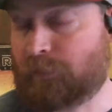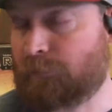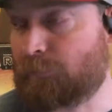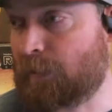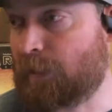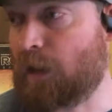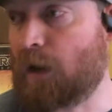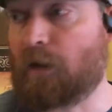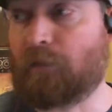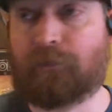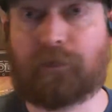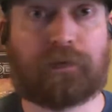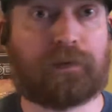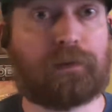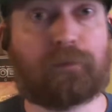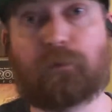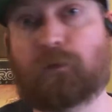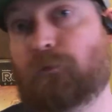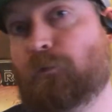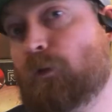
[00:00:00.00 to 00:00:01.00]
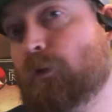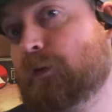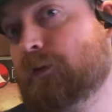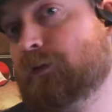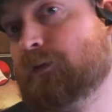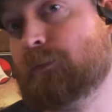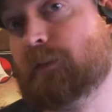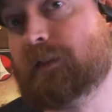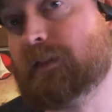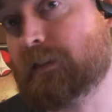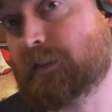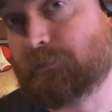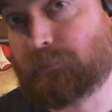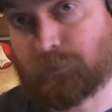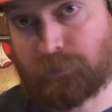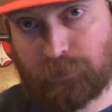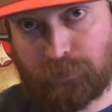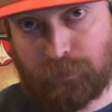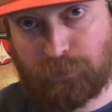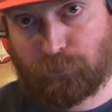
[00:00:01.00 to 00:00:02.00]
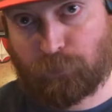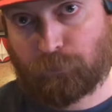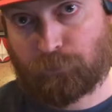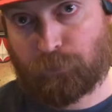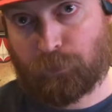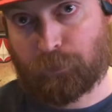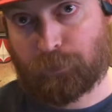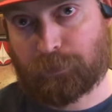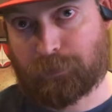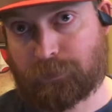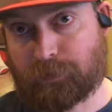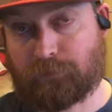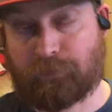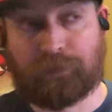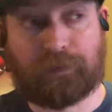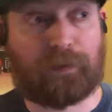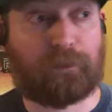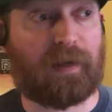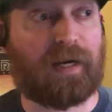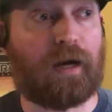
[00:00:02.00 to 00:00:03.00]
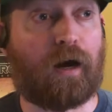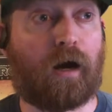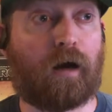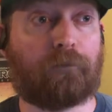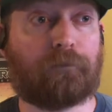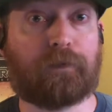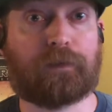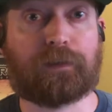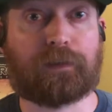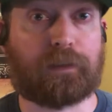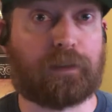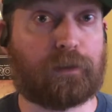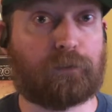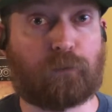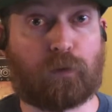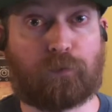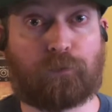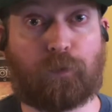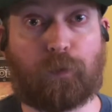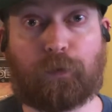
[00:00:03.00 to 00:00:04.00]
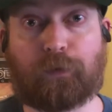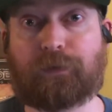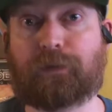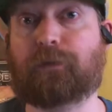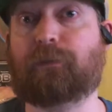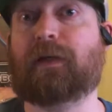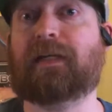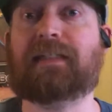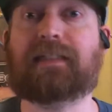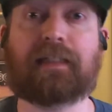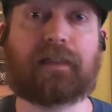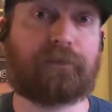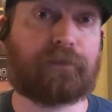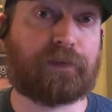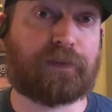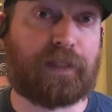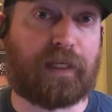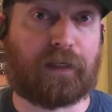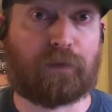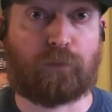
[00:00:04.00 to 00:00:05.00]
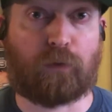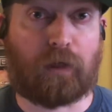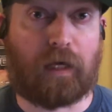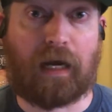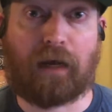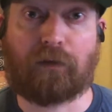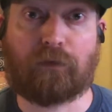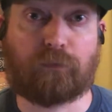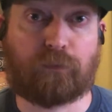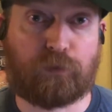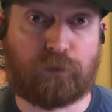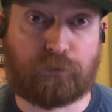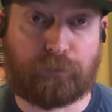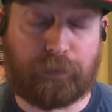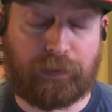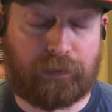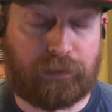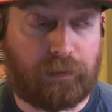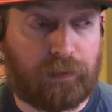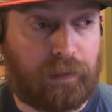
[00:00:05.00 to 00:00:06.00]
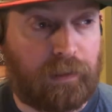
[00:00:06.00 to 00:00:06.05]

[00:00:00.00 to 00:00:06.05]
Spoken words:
Did my offense need more focus, or my defense need more focus? And if I said my offense needed more focus, then my defense had a morale improvement.